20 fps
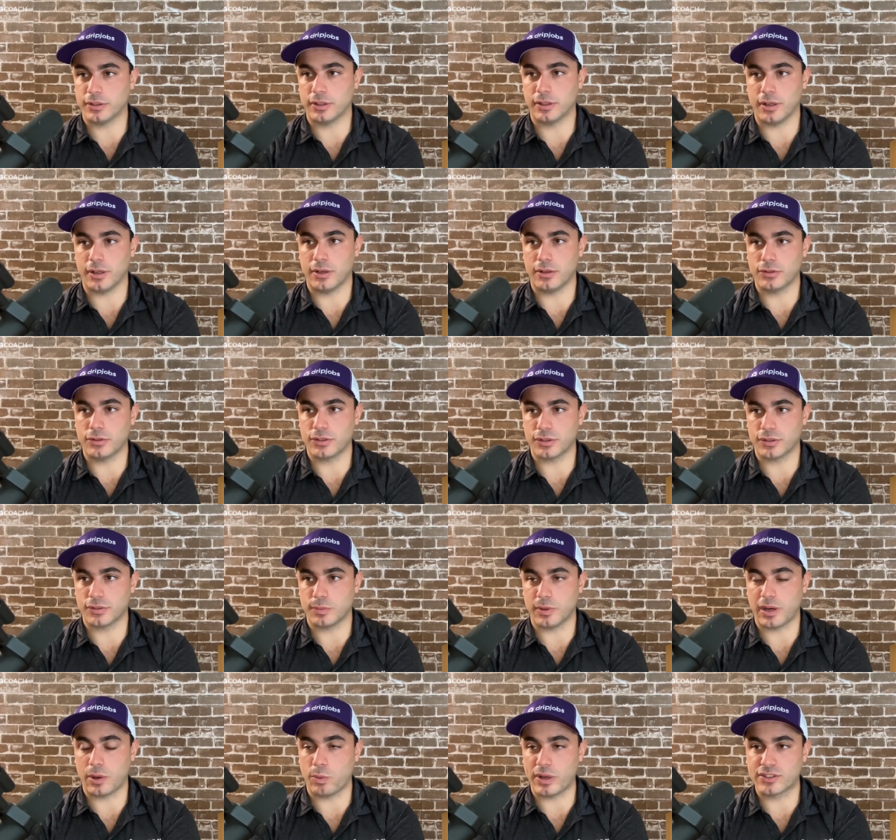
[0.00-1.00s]
You know, just
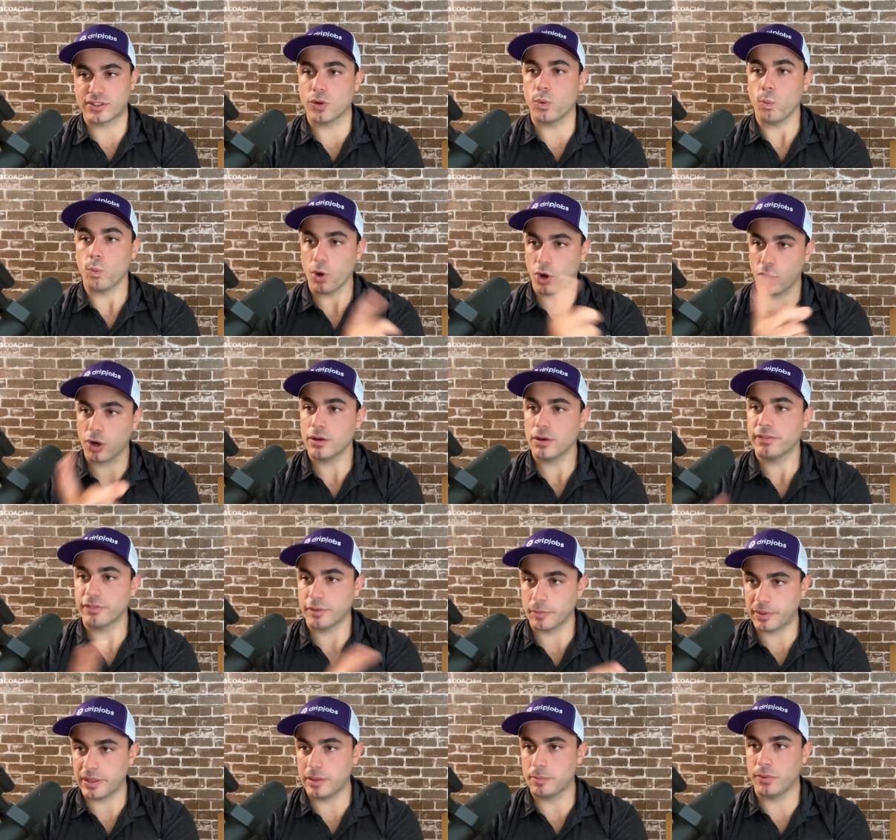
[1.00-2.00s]
when I went to work
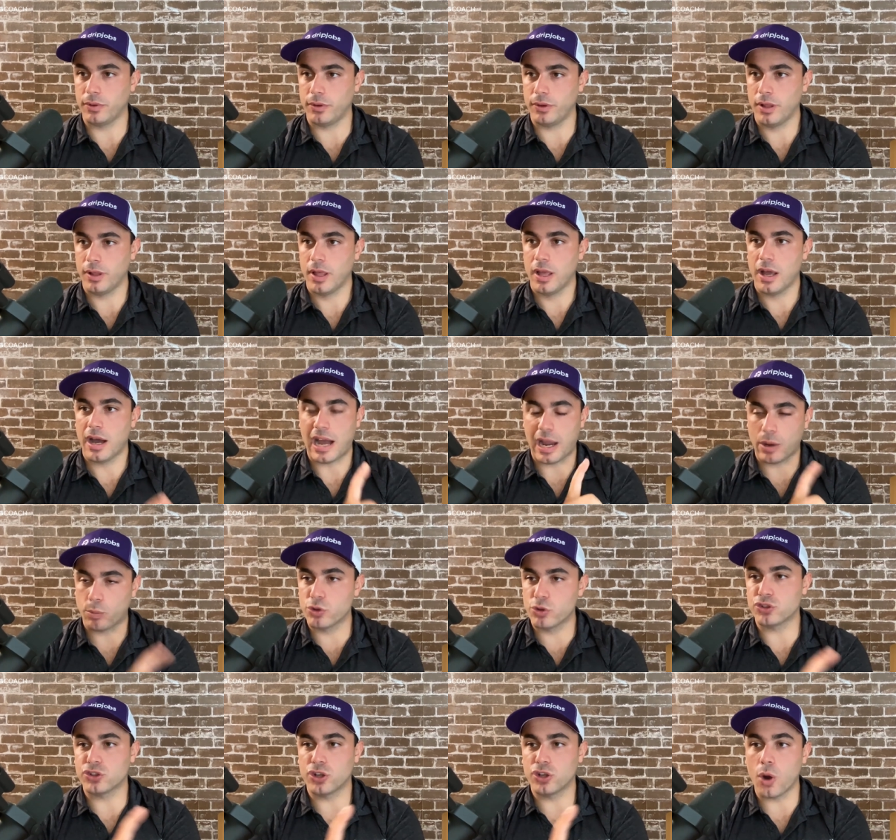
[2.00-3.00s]
for people, I
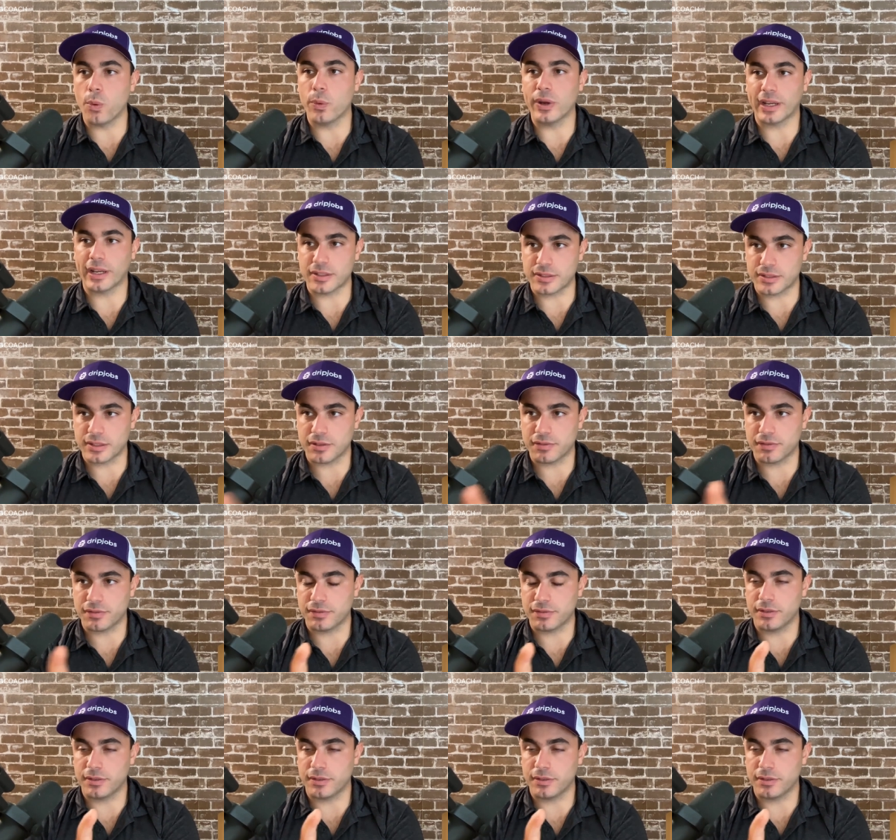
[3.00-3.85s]
was going as if